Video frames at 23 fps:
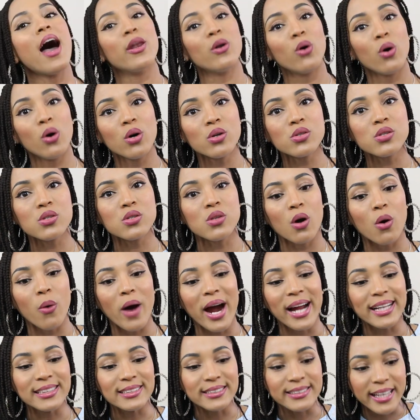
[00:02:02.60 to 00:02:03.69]
And also
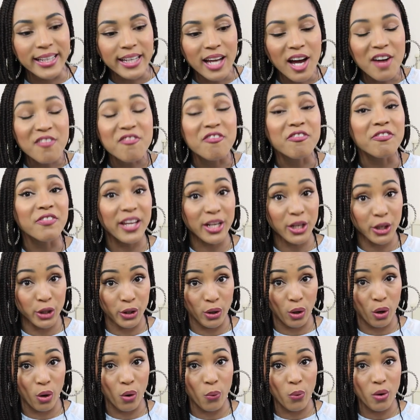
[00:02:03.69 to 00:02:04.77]
I did a
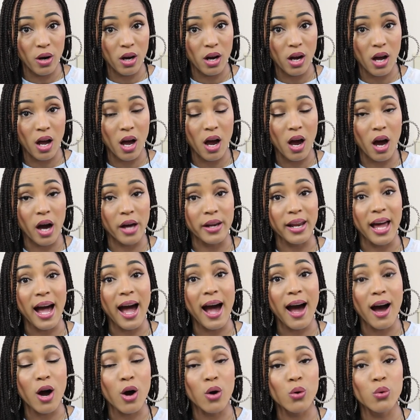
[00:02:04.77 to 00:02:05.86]
video on
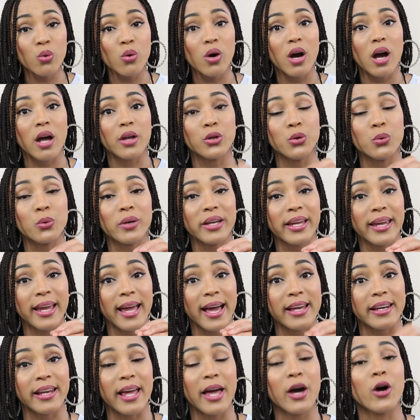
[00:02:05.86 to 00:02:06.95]
how you
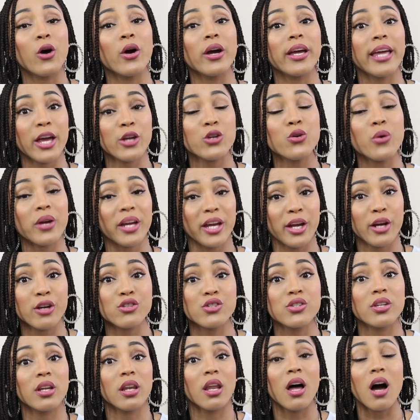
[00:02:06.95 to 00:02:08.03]
can get your hair
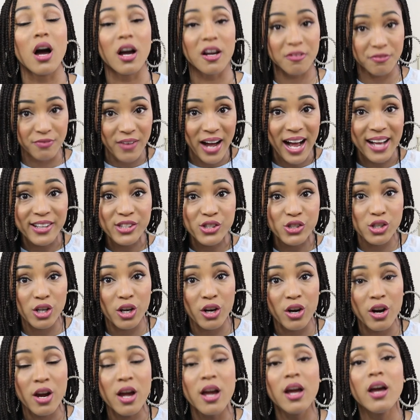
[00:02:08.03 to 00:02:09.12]
to lock
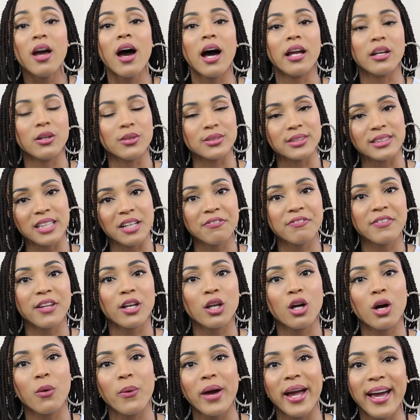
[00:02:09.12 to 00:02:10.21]
faster and I will
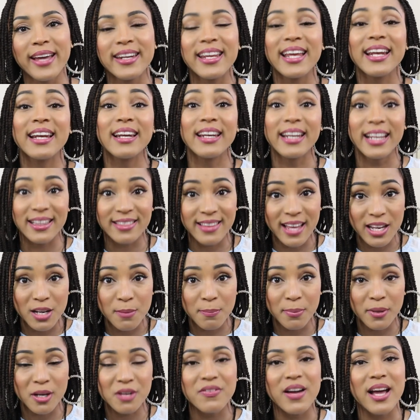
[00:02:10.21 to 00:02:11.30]
definitely go ahead and link that
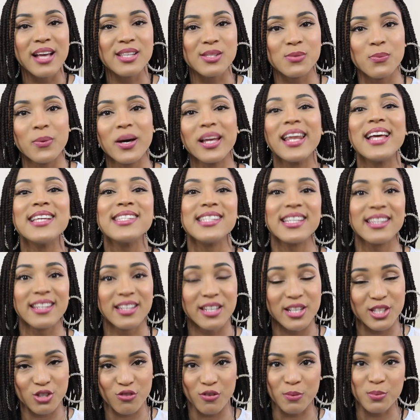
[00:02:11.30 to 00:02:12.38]
above as well as in the
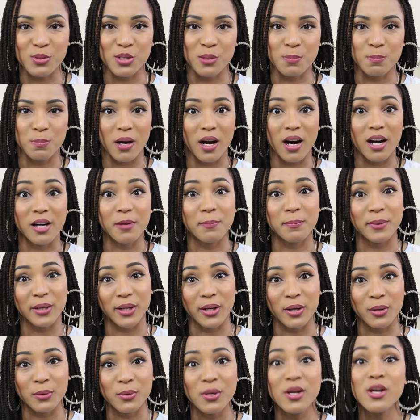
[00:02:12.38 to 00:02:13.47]
description bar
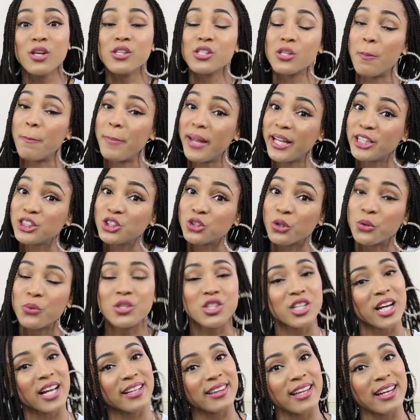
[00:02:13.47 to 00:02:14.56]
below so make sure you
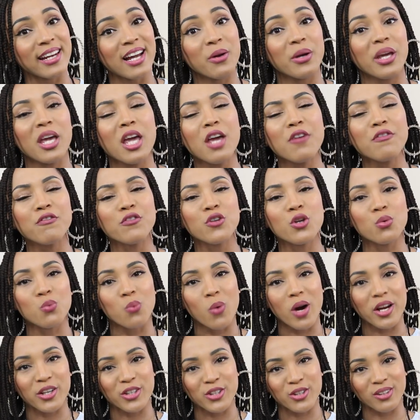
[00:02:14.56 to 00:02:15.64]
check that out if you
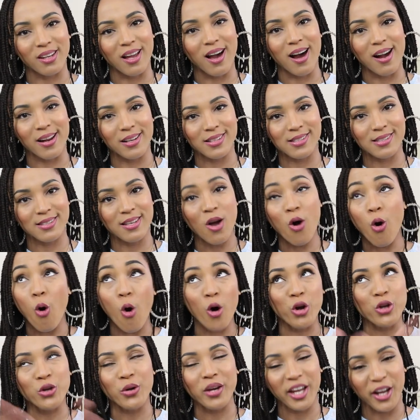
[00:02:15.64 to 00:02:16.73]
want your locks
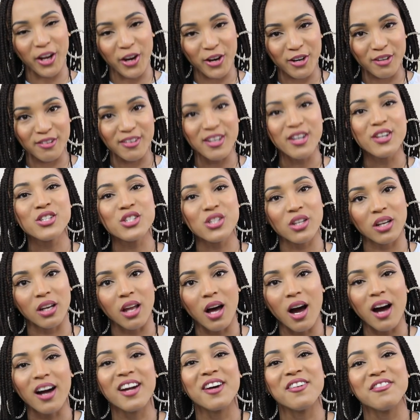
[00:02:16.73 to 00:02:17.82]
or your hair to
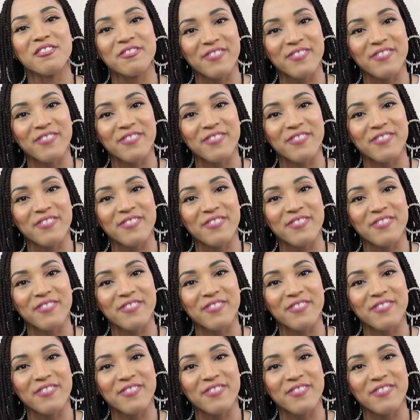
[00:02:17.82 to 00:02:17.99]
lock